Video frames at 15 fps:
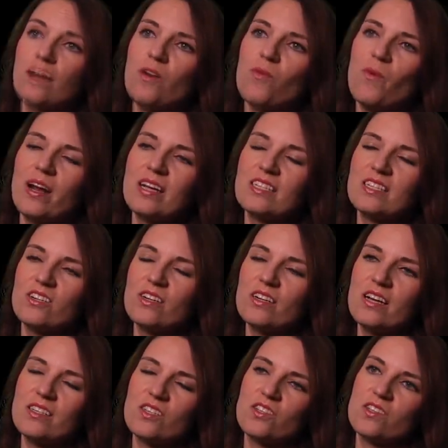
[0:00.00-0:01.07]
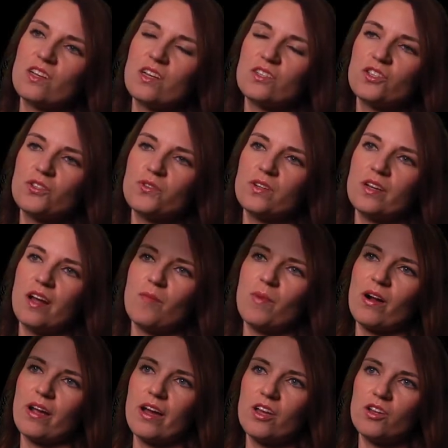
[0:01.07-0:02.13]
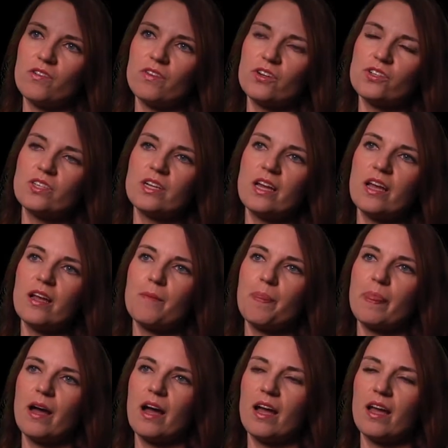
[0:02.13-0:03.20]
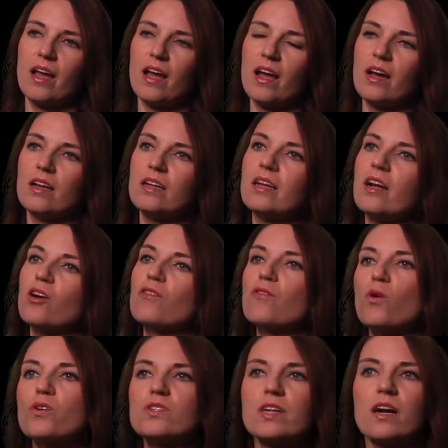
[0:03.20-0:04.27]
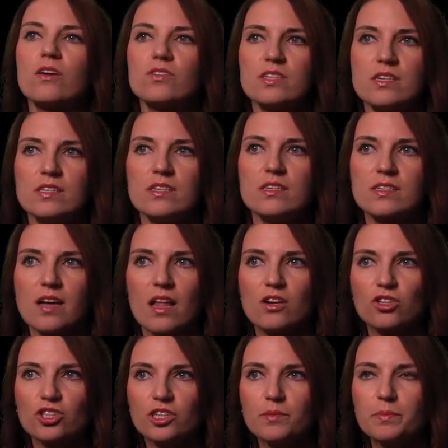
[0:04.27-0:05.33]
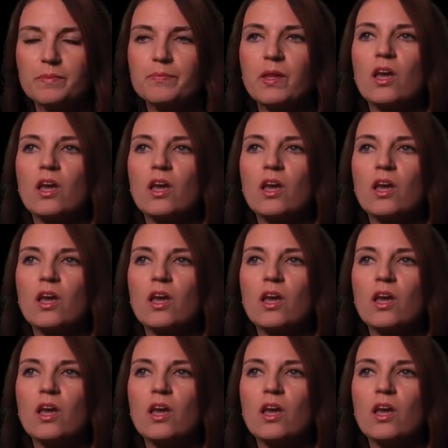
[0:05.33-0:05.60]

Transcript: When I started as a student at Marquette University, I had an Air Force ROTC scholarship.